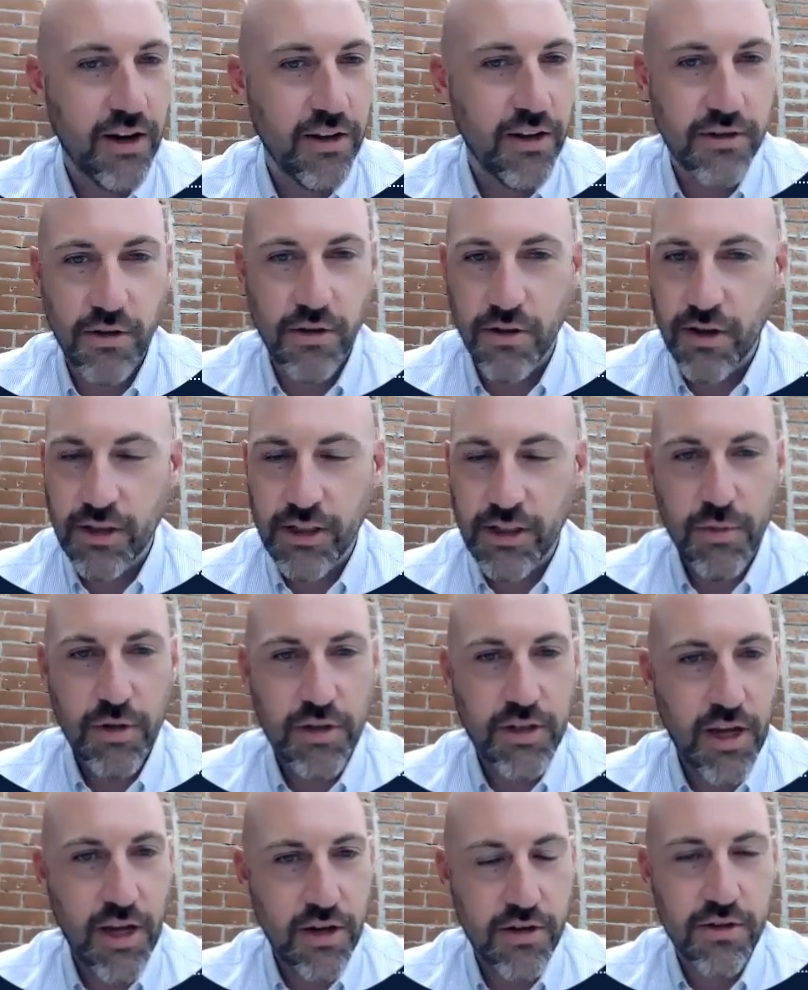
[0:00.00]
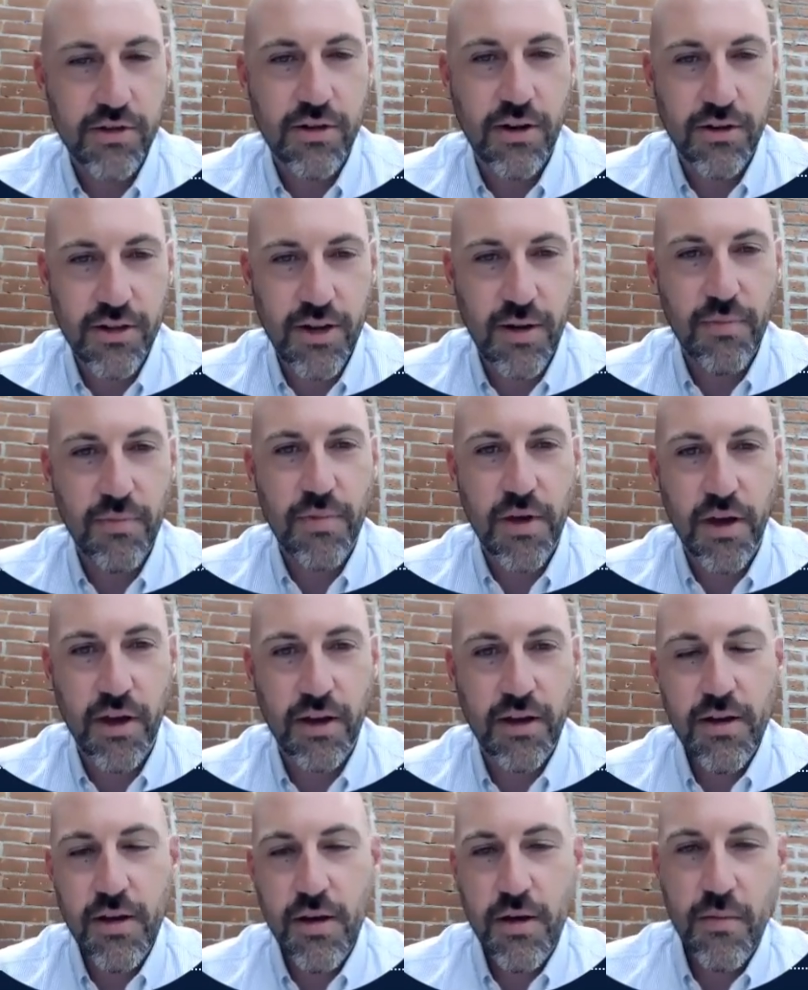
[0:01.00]
And so these limitations are
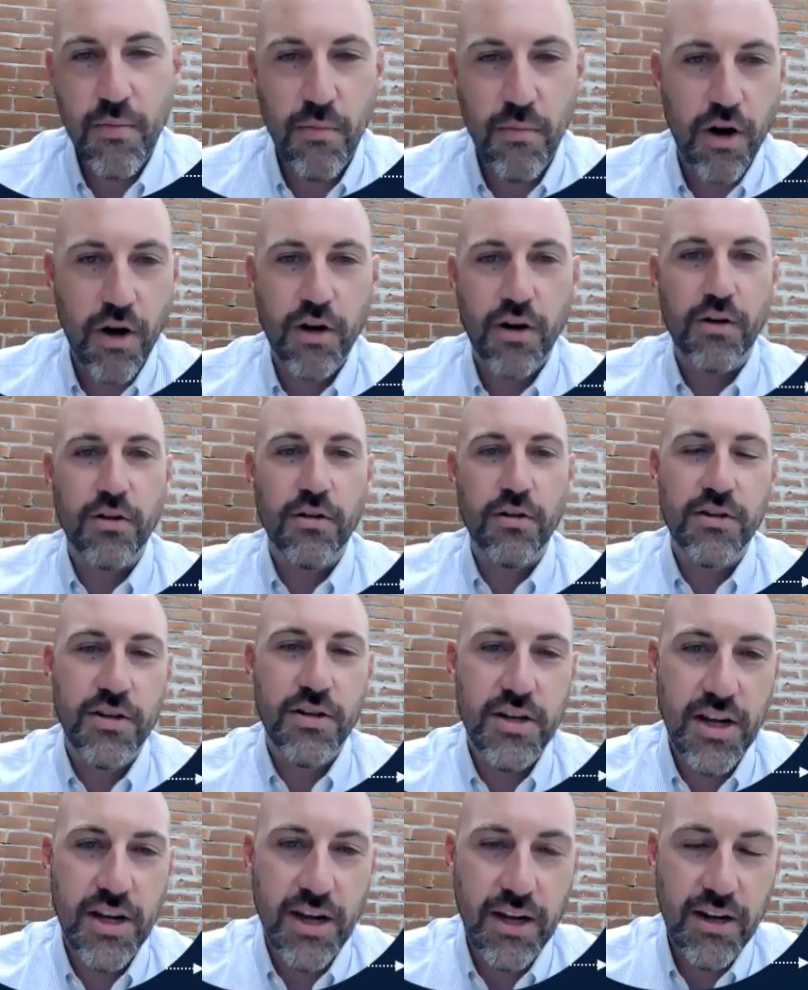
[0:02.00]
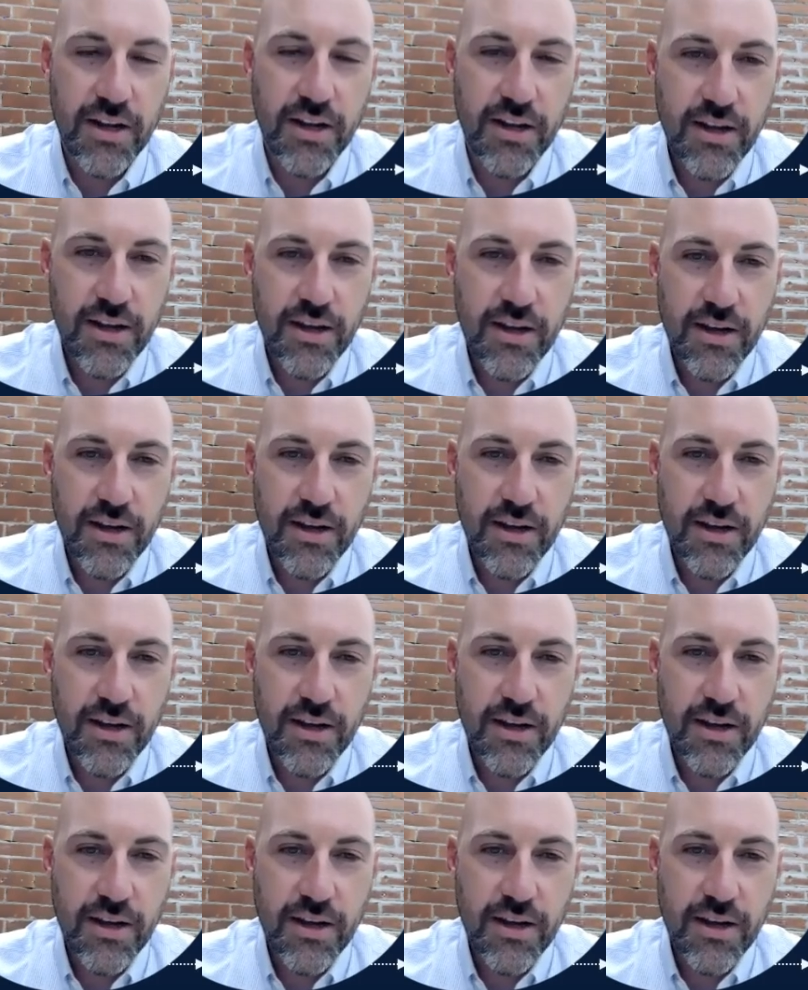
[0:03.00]
something marketers need